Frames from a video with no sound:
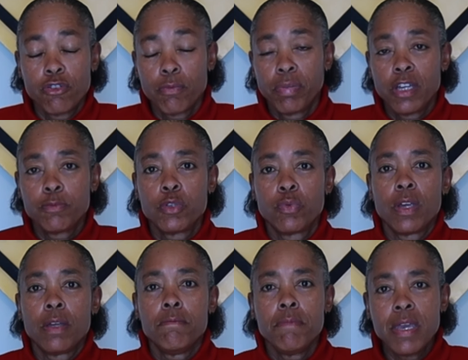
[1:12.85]
took place
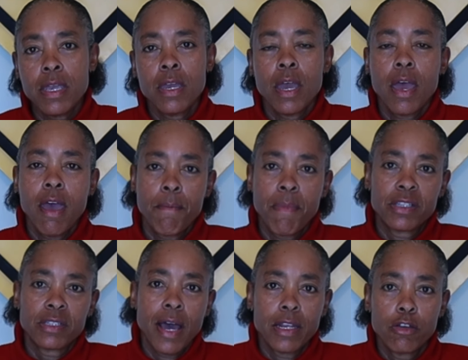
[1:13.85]
between me and my
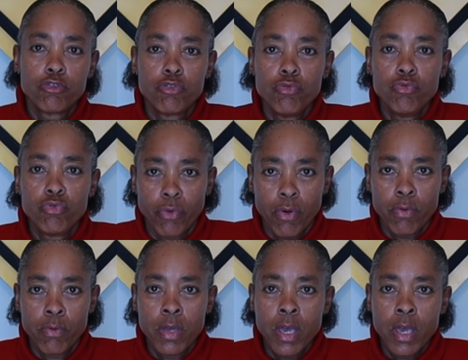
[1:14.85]
Skydio 2 drone.